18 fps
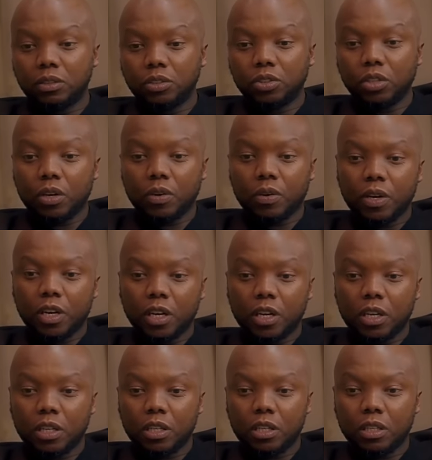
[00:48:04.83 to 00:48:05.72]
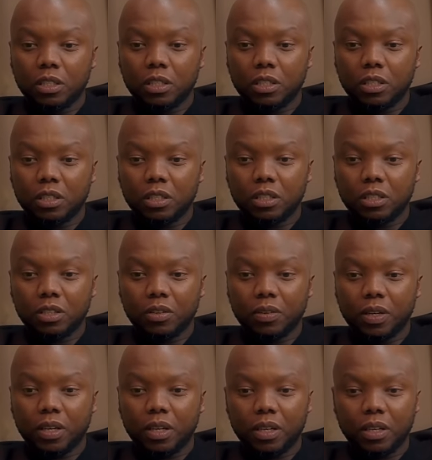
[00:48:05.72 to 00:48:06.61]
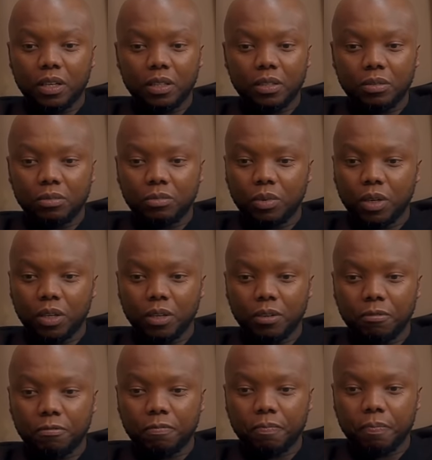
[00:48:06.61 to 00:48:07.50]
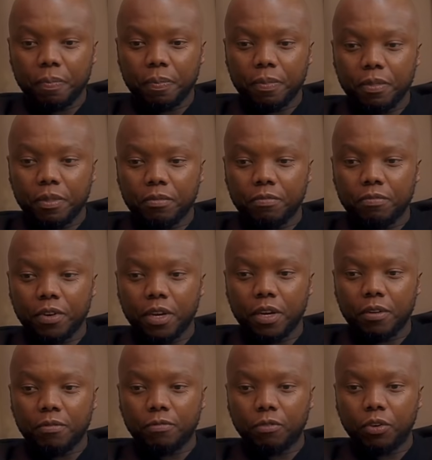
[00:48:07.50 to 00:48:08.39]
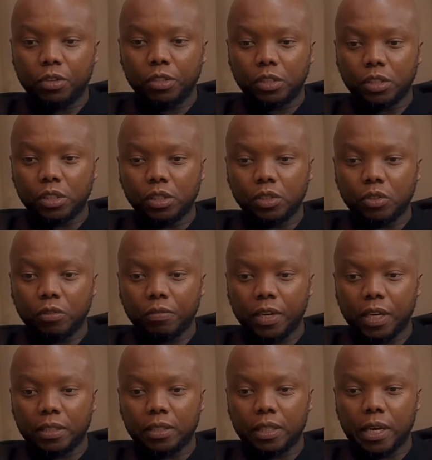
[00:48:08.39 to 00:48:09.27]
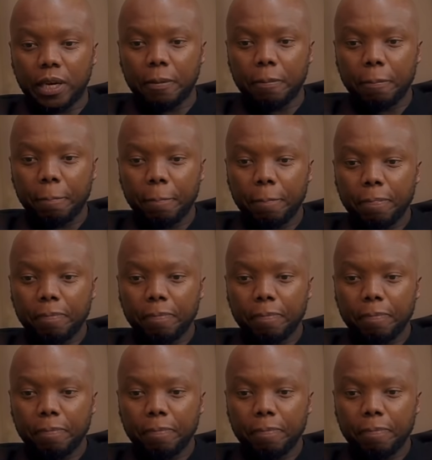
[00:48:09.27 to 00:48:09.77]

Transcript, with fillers: You're a, you're a, one of the rare voices of our time,